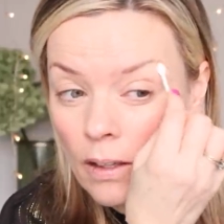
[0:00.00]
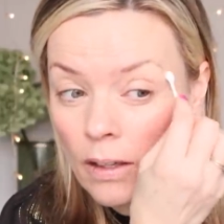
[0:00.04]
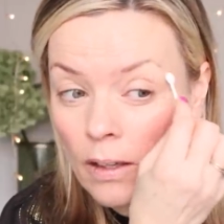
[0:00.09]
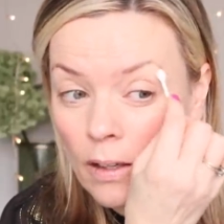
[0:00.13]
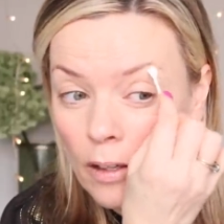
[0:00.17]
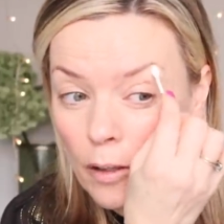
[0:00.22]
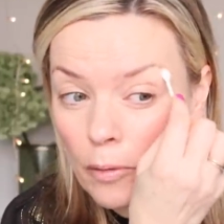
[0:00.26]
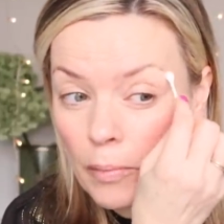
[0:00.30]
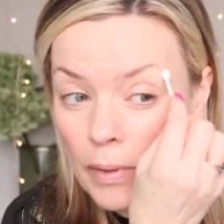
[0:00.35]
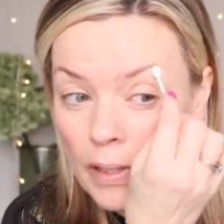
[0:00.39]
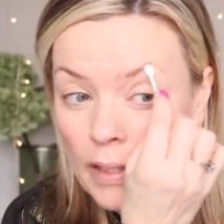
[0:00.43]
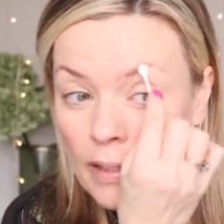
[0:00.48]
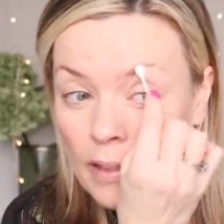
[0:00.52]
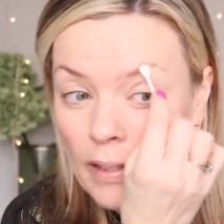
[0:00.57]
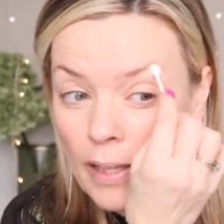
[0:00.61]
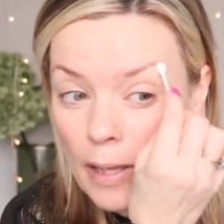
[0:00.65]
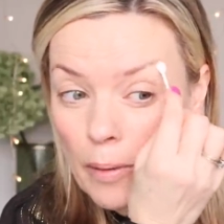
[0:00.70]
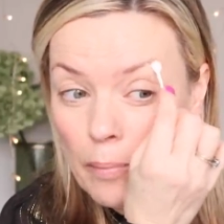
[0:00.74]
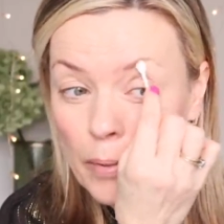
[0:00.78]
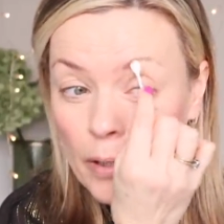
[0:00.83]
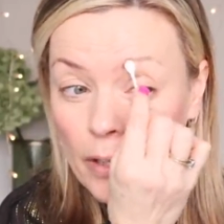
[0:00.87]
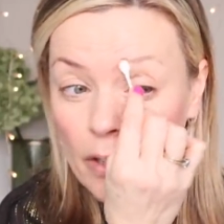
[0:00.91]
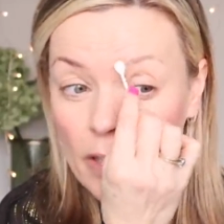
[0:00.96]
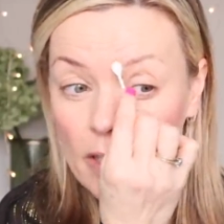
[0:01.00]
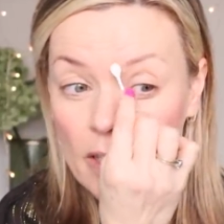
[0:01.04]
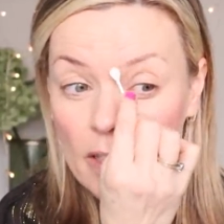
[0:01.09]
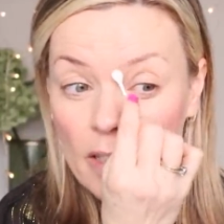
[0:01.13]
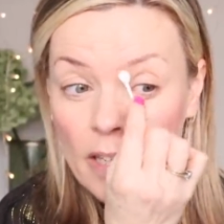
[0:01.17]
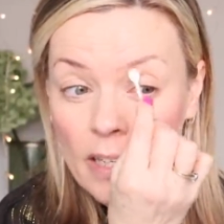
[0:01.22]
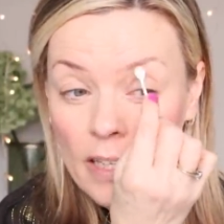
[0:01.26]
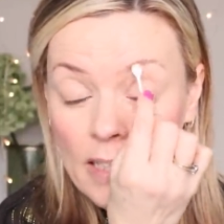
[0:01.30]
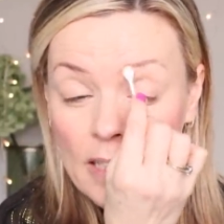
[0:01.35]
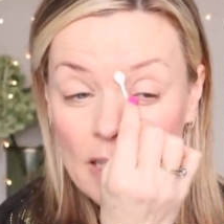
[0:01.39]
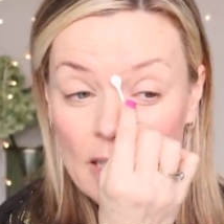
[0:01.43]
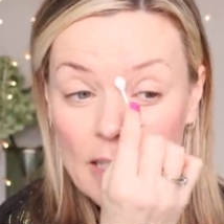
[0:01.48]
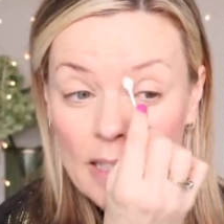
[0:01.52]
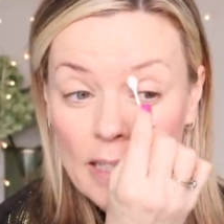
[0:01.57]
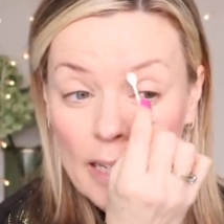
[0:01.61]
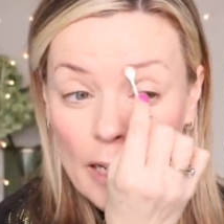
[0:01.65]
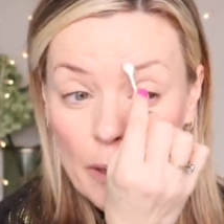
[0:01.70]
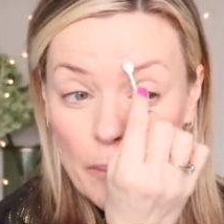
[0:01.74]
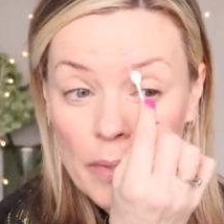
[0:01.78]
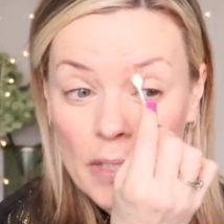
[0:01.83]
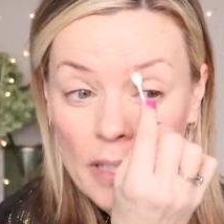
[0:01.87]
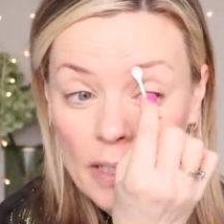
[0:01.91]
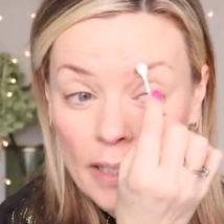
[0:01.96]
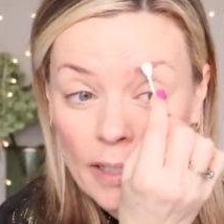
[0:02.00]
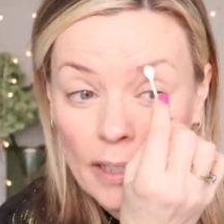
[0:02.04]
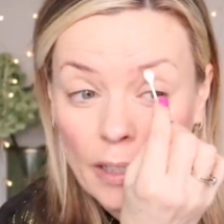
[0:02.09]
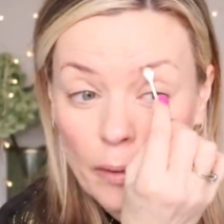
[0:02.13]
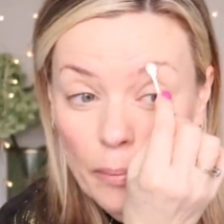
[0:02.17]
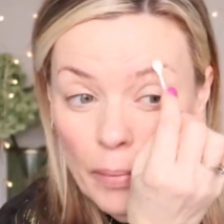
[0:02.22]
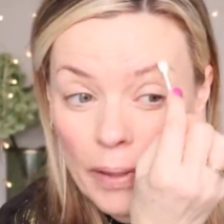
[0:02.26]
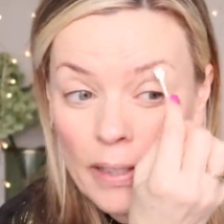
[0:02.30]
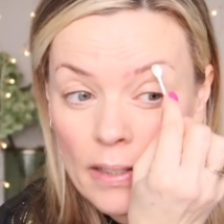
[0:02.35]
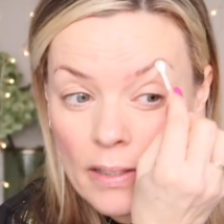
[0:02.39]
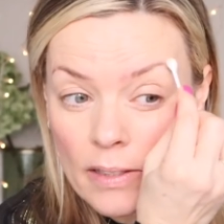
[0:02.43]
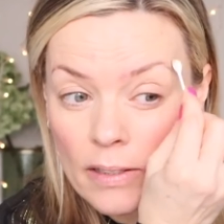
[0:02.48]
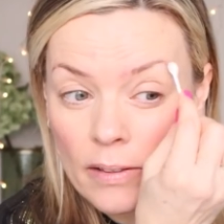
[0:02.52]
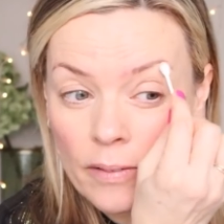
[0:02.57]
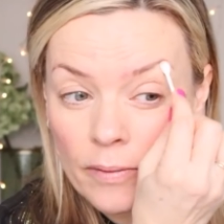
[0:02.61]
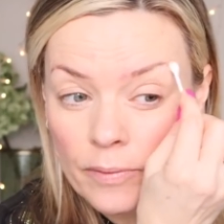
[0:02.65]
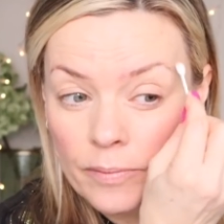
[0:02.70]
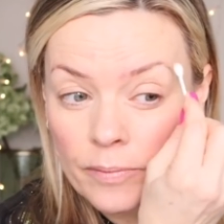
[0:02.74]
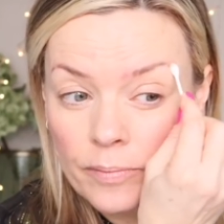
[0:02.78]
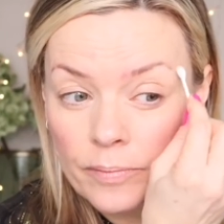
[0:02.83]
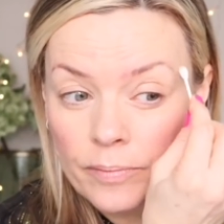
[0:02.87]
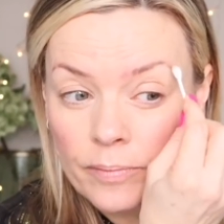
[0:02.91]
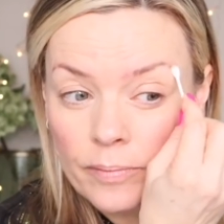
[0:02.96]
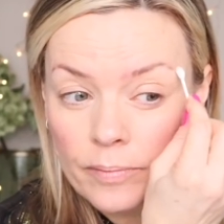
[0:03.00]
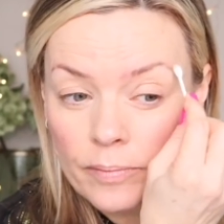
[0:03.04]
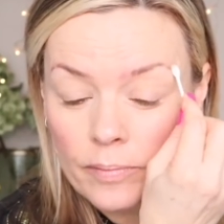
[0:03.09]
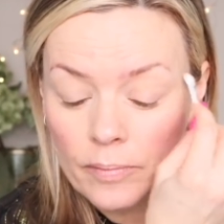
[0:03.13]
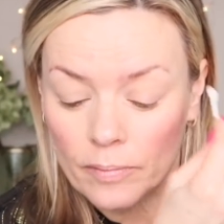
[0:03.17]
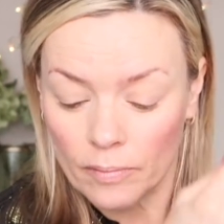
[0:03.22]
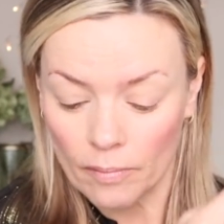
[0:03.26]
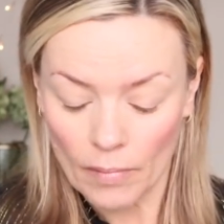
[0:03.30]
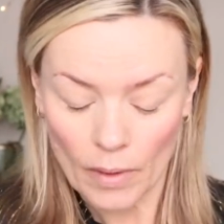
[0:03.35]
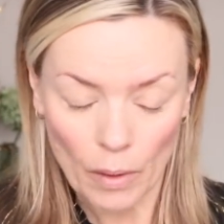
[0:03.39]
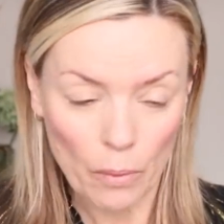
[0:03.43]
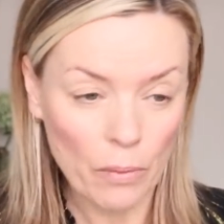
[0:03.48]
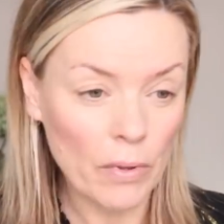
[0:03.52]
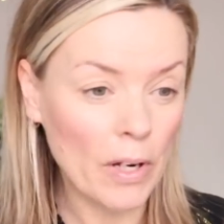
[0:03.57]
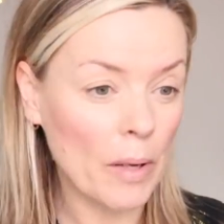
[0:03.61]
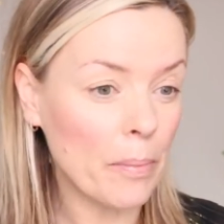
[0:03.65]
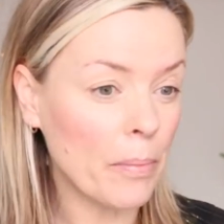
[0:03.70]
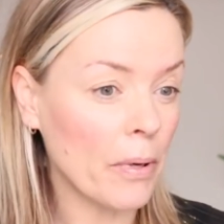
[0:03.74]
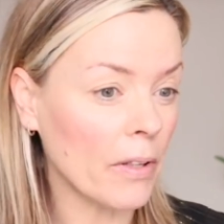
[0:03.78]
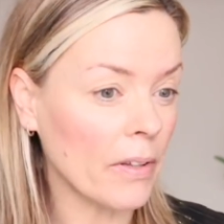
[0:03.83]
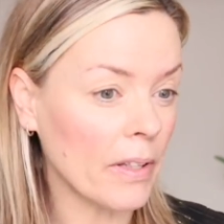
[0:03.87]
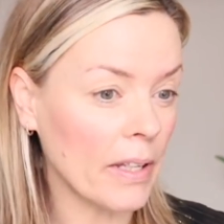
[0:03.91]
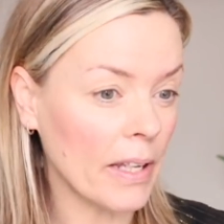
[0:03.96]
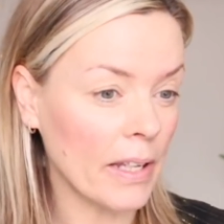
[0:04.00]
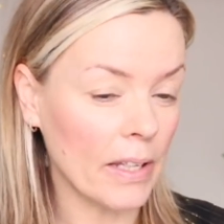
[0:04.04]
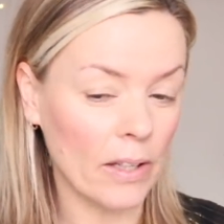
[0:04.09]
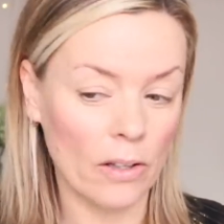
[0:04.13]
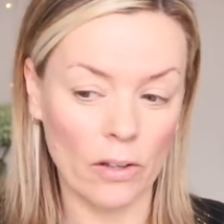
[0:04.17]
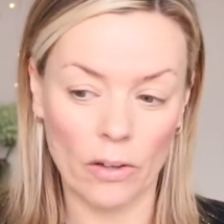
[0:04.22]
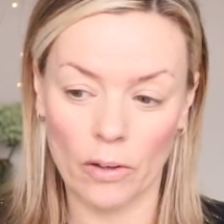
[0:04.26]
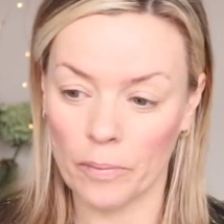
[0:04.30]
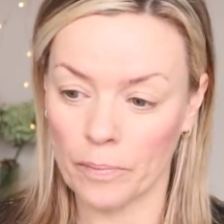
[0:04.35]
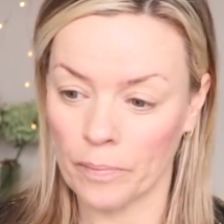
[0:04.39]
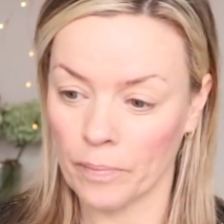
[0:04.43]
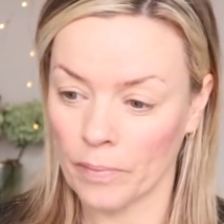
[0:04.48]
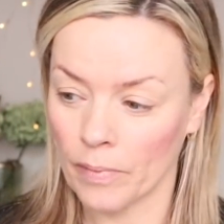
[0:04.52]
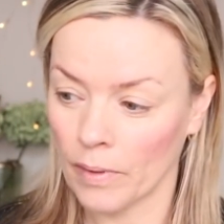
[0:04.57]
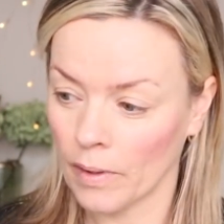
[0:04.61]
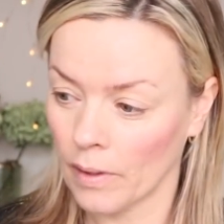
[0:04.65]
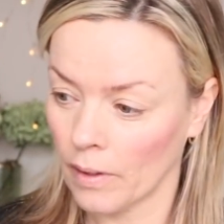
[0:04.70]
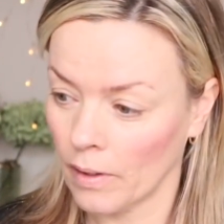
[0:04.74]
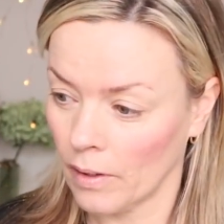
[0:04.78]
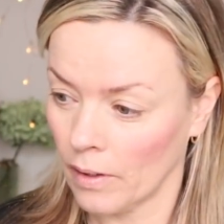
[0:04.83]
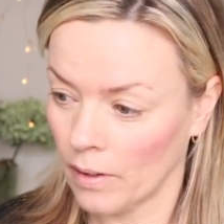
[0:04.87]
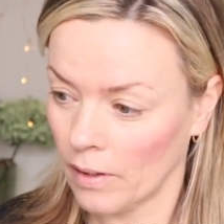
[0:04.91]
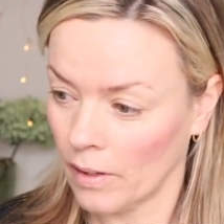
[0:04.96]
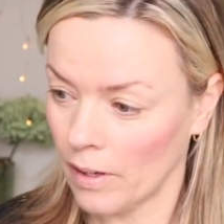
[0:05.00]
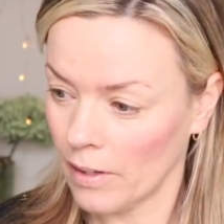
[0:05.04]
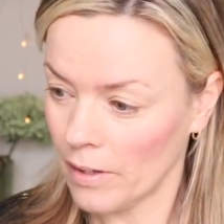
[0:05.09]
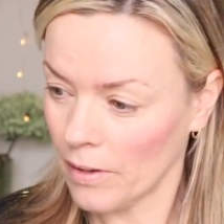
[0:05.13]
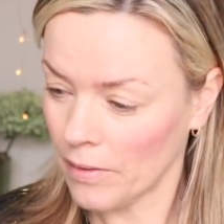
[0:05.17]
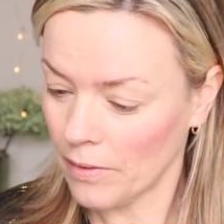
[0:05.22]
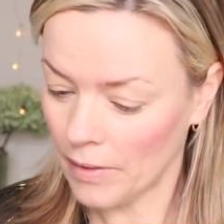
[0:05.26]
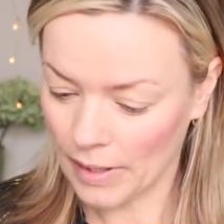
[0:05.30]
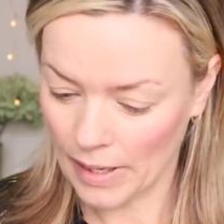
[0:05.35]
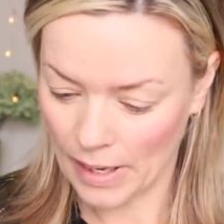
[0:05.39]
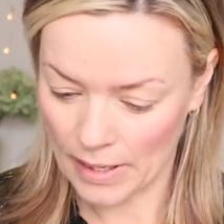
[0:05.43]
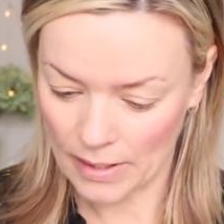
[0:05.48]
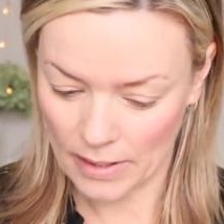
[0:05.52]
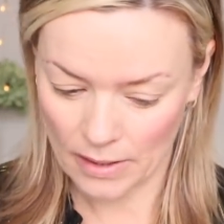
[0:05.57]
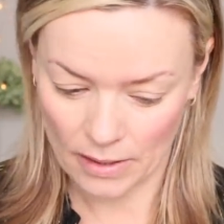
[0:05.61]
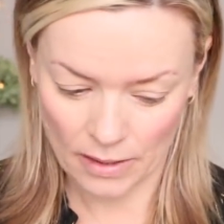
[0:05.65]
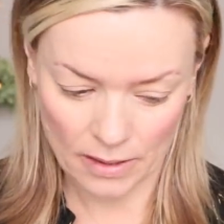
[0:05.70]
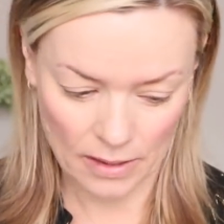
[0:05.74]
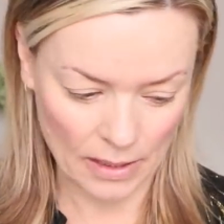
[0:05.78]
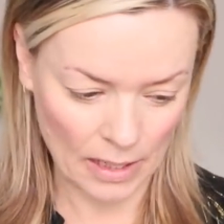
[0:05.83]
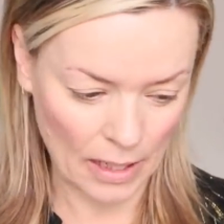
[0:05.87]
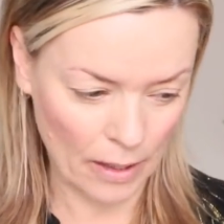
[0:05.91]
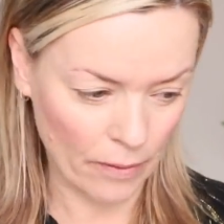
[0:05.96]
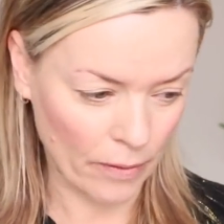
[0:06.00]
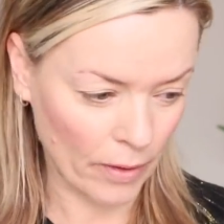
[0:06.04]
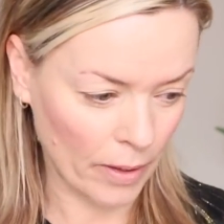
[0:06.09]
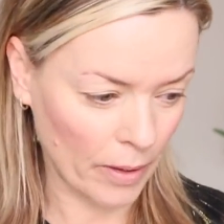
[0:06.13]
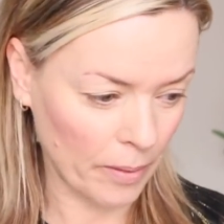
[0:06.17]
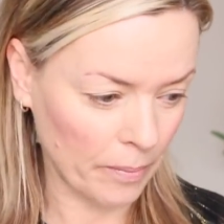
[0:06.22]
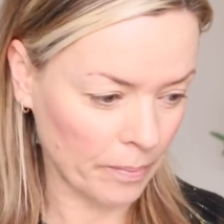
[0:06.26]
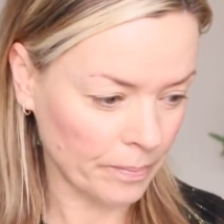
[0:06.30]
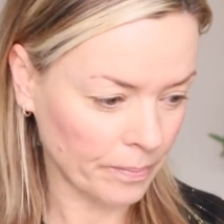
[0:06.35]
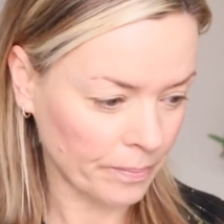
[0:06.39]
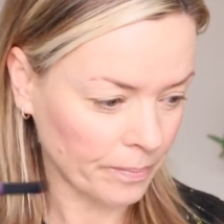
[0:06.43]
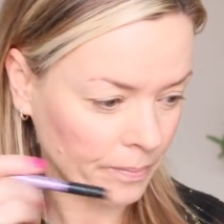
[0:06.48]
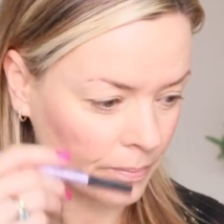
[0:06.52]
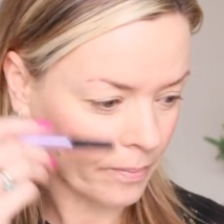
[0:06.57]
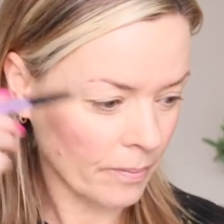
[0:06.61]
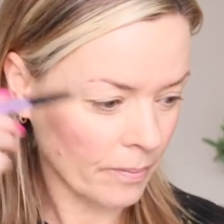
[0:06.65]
in them, because it slips a little bit when I put the ink on. The only thing is, it doesn't have a